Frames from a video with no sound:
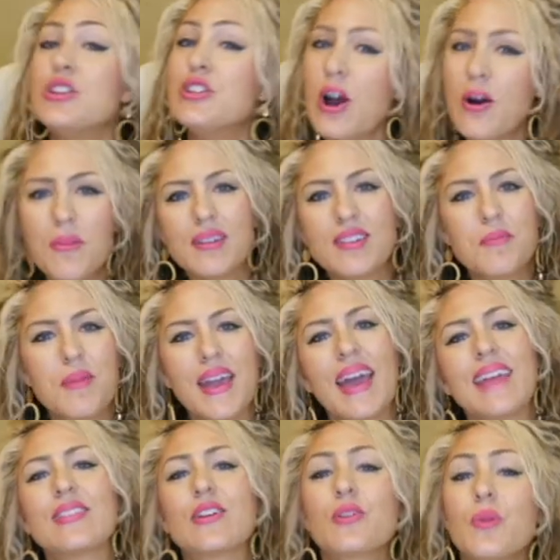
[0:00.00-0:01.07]
Don't miss a beat,
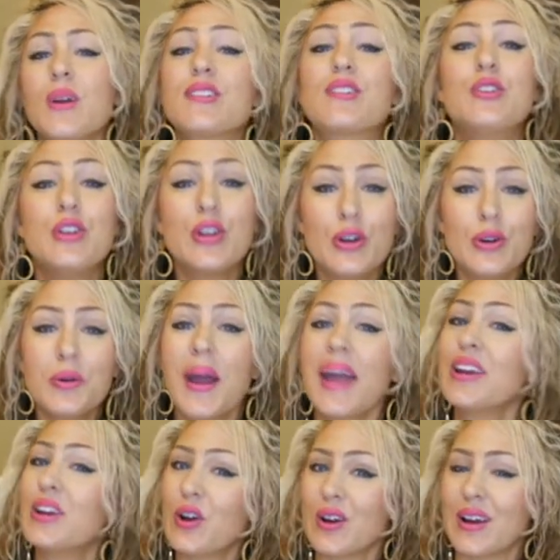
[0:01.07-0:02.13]
and learn what's new
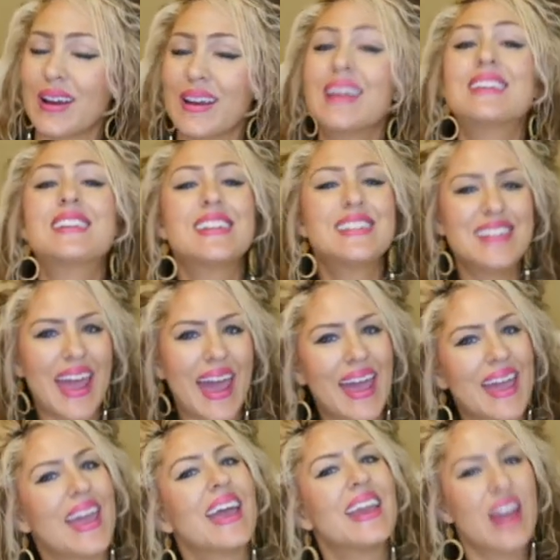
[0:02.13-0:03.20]
and current
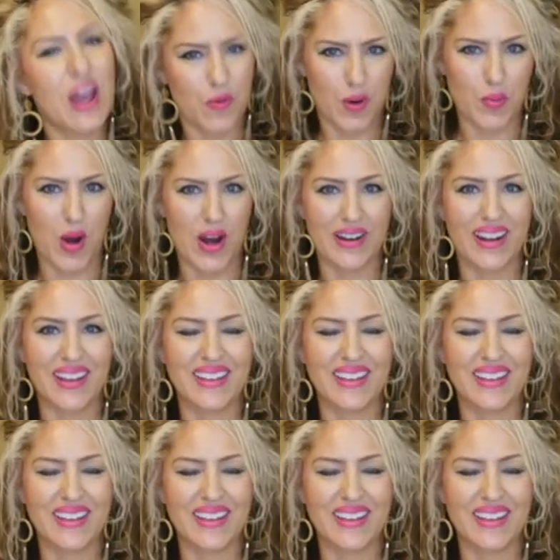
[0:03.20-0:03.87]
today in network marketing.